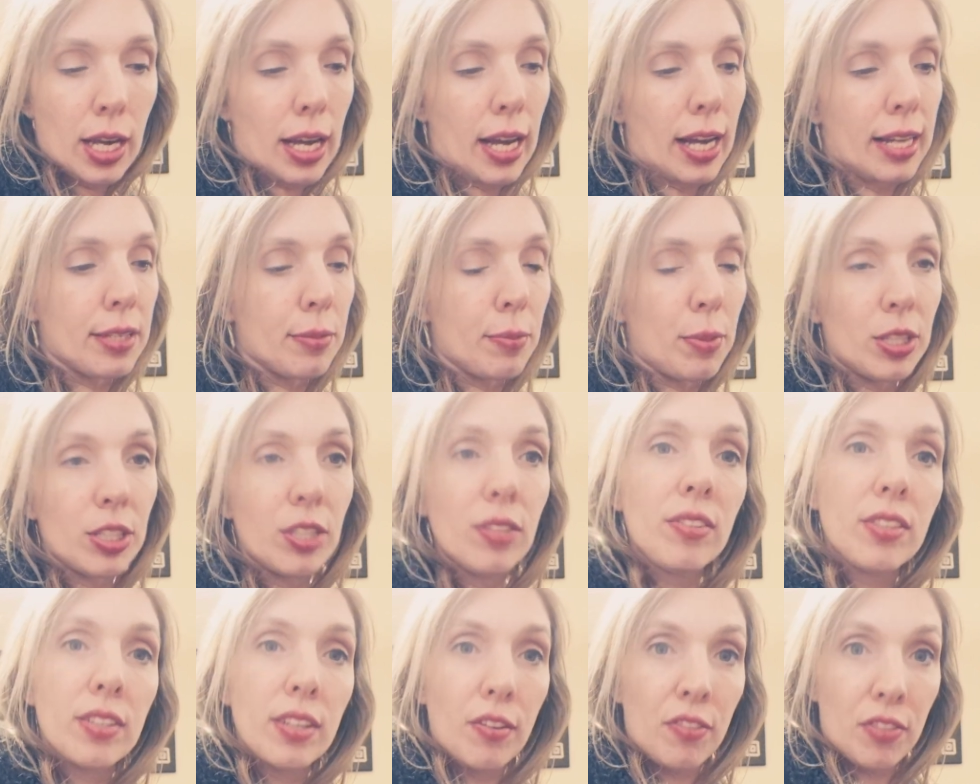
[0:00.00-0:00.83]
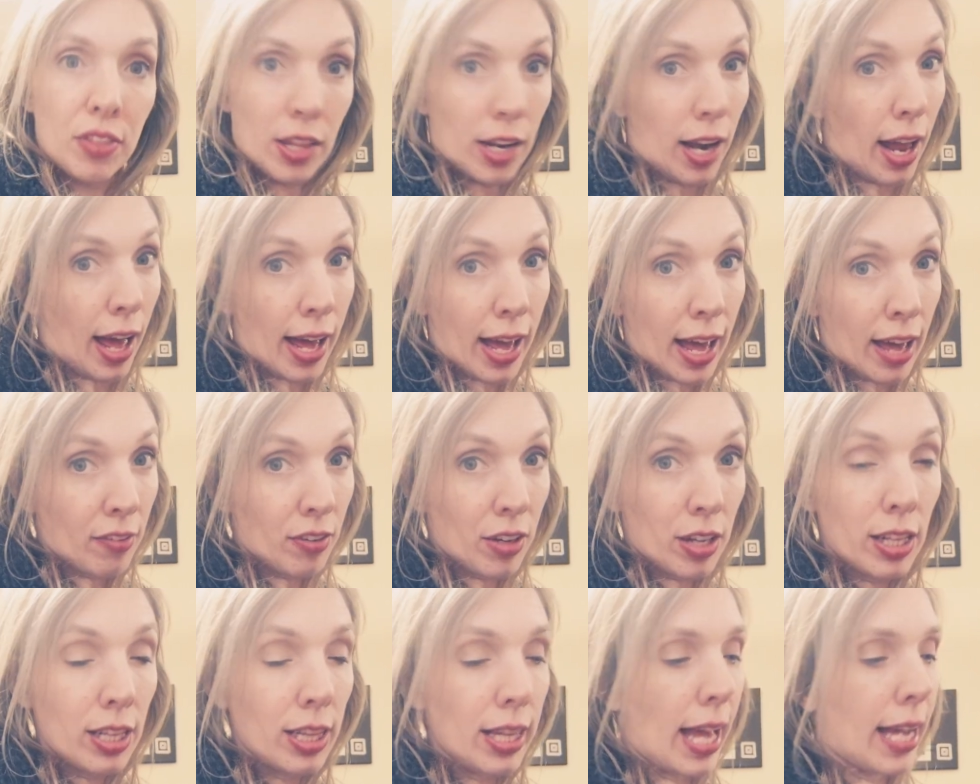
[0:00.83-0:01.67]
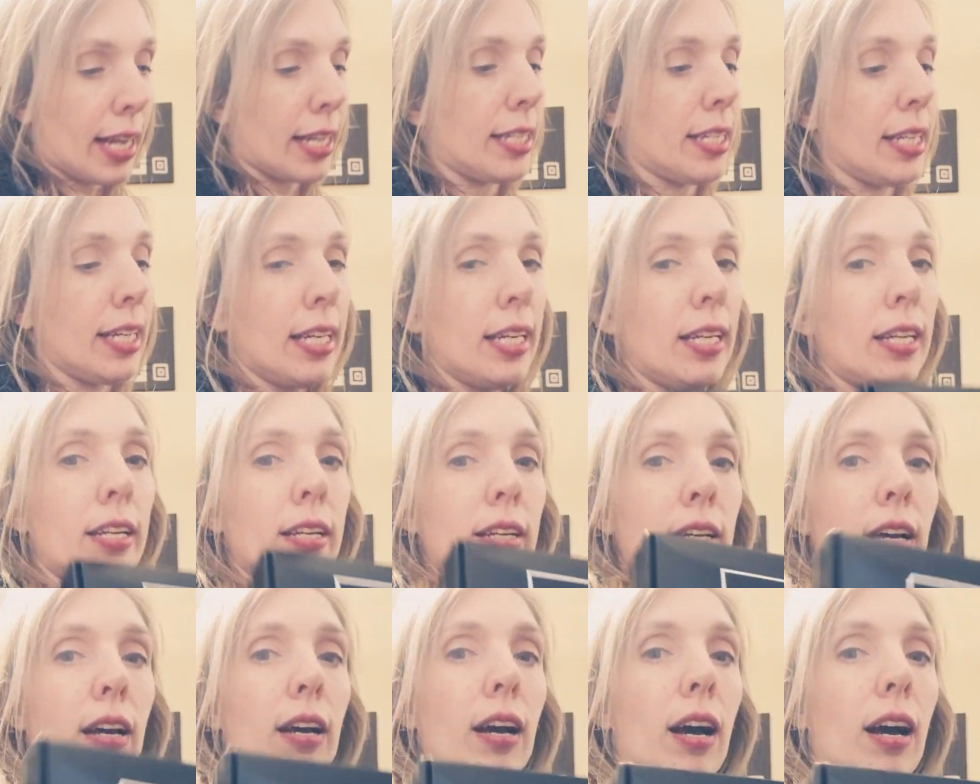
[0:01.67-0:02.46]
It's a bunch of stuff that I have collected.